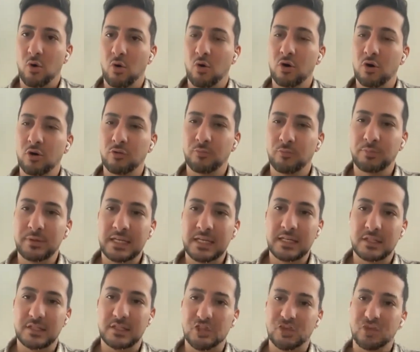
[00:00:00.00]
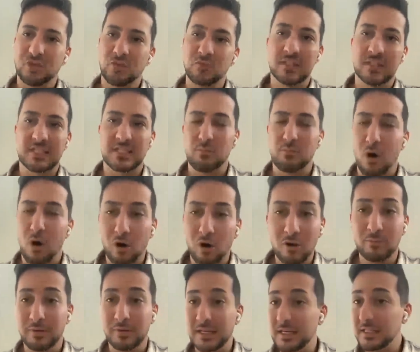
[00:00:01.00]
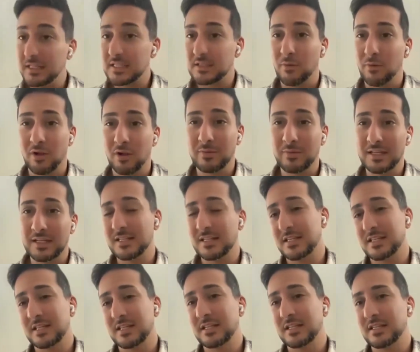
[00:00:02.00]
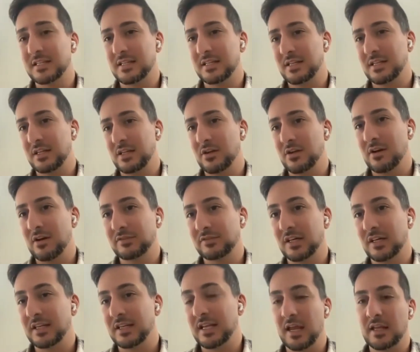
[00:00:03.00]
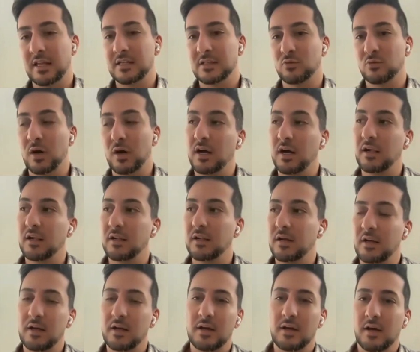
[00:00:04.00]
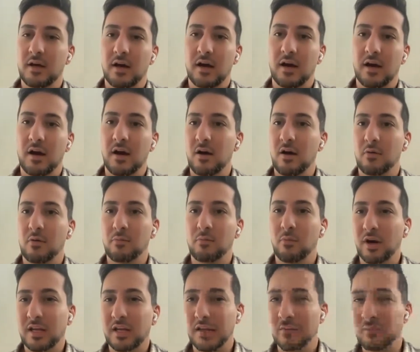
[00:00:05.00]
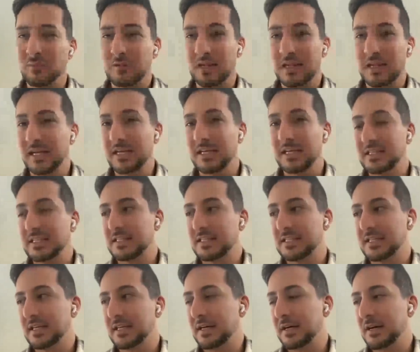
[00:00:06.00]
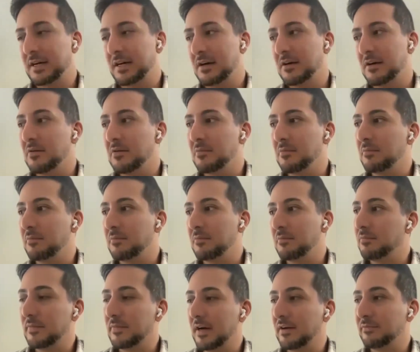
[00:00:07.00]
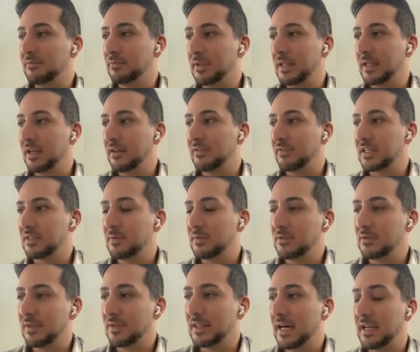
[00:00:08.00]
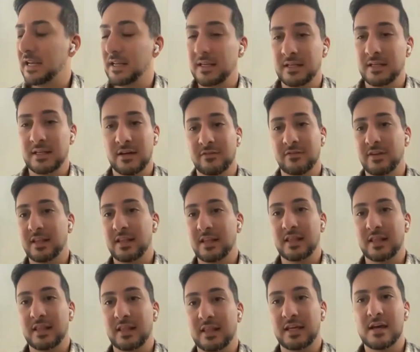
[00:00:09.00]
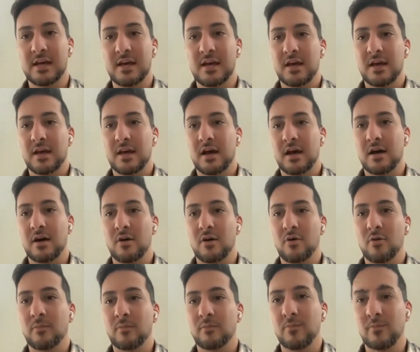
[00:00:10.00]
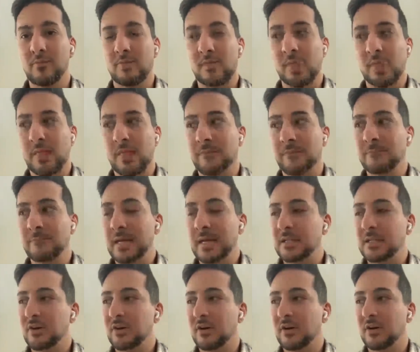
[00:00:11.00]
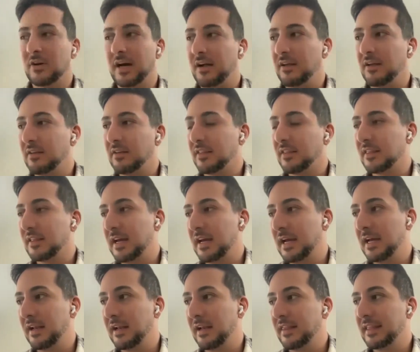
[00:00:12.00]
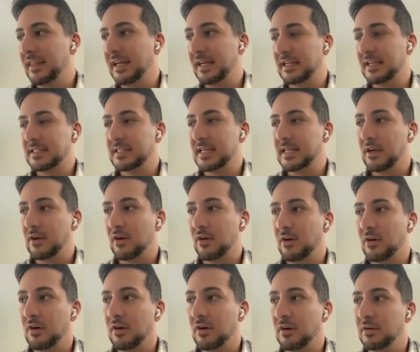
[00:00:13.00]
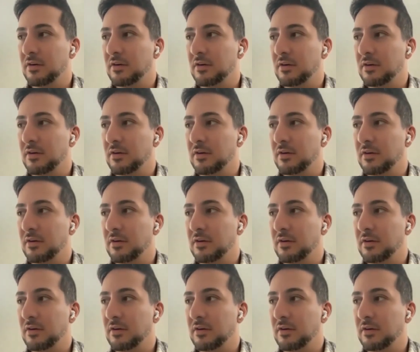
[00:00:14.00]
or B2 small businesses. I've done that as well. Marketplace, I have plenty of experience with that, and definitely. Mental health and things that are